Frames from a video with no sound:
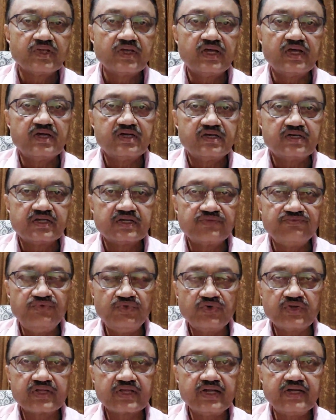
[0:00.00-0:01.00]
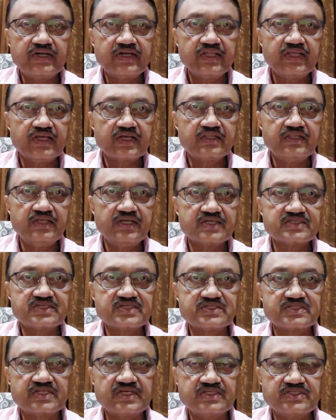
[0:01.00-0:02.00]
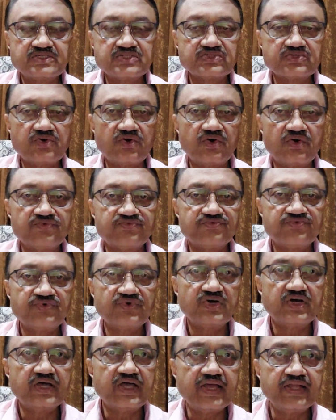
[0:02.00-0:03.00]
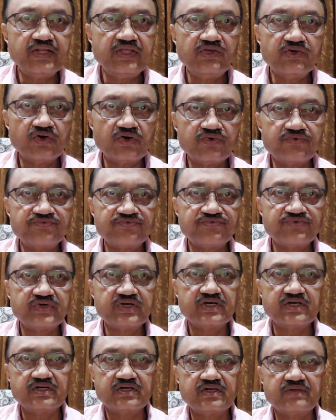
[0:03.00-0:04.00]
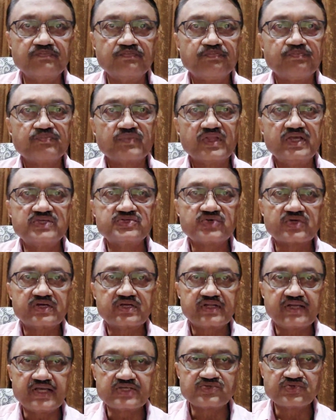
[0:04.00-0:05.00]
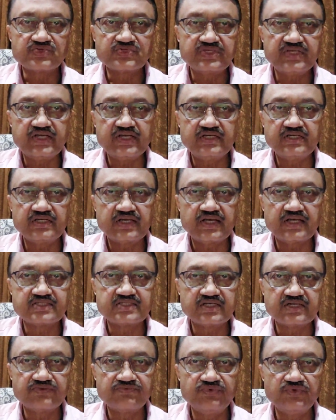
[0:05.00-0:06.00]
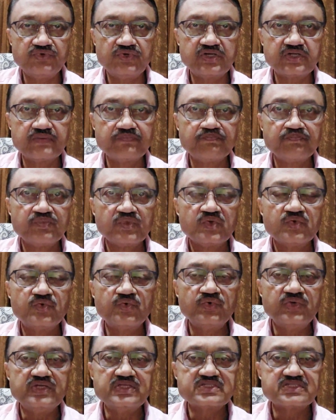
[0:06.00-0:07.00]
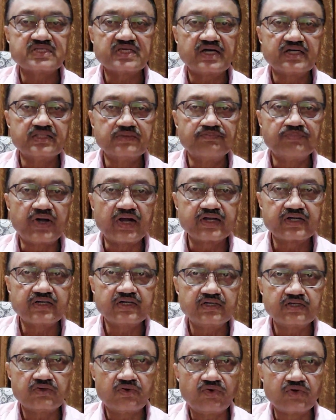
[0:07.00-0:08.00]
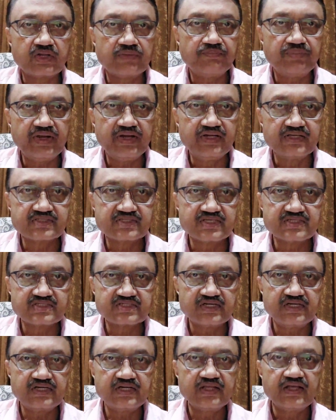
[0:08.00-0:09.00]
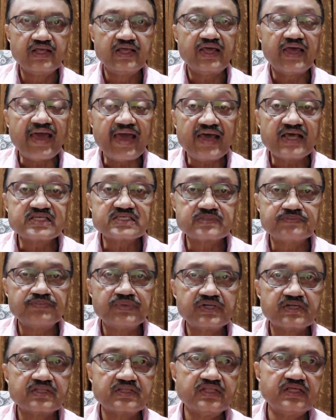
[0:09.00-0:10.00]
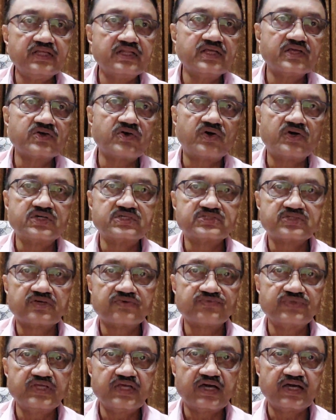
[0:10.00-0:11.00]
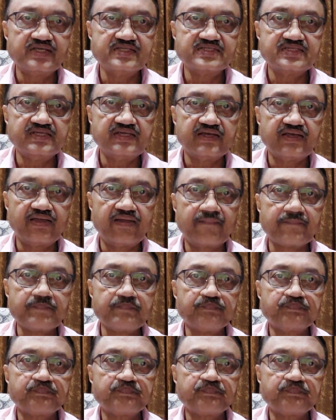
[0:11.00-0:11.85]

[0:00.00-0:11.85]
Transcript: Reviewer can take the assistance of any of his or her associate as a reviewer who is the partner or a paid assistant as per the records of the ICI.